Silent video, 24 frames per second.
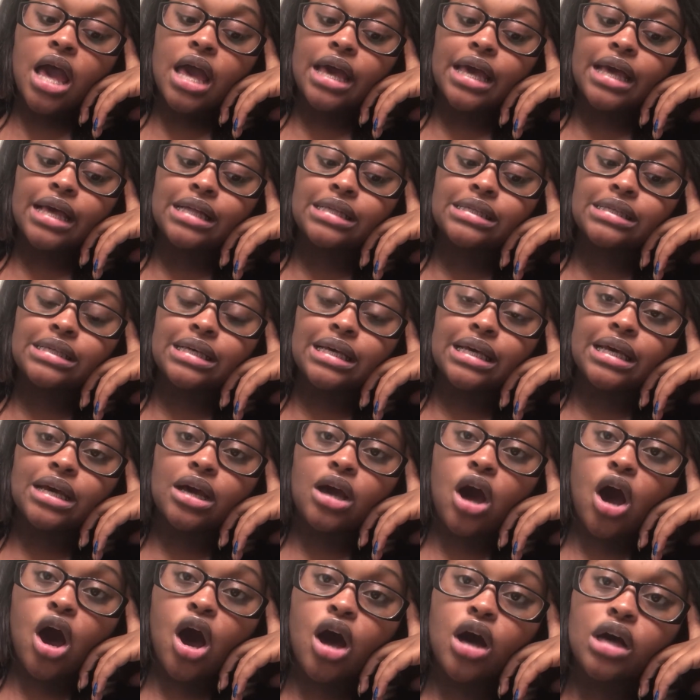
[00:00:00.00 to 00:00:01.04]
it did
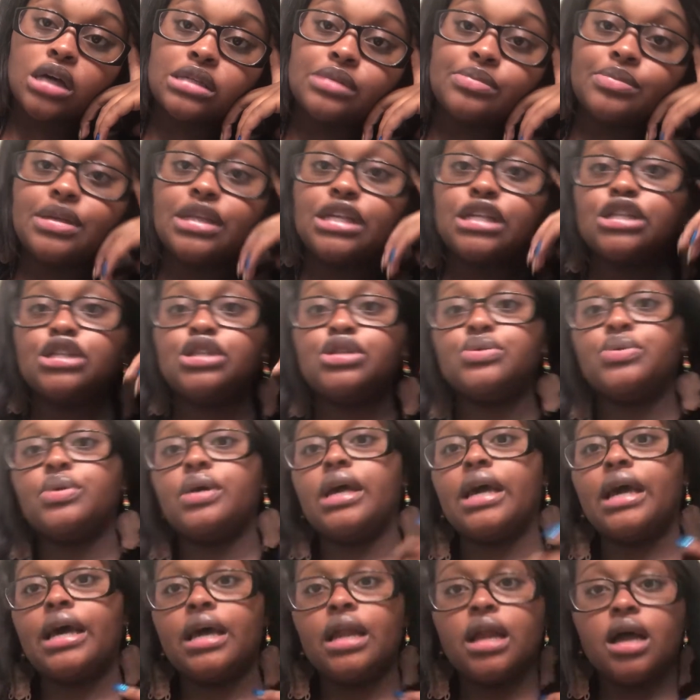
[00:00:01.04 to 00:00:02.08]
cause me to
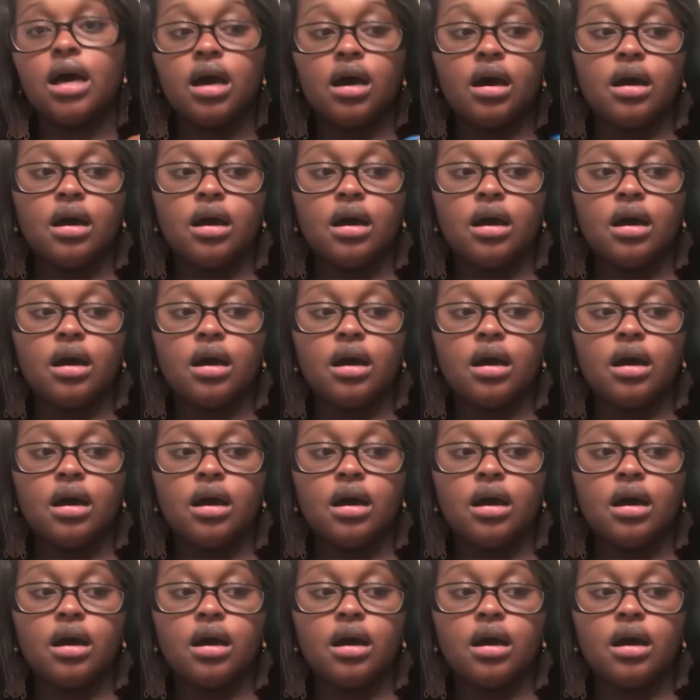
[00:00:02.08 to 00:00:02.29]
get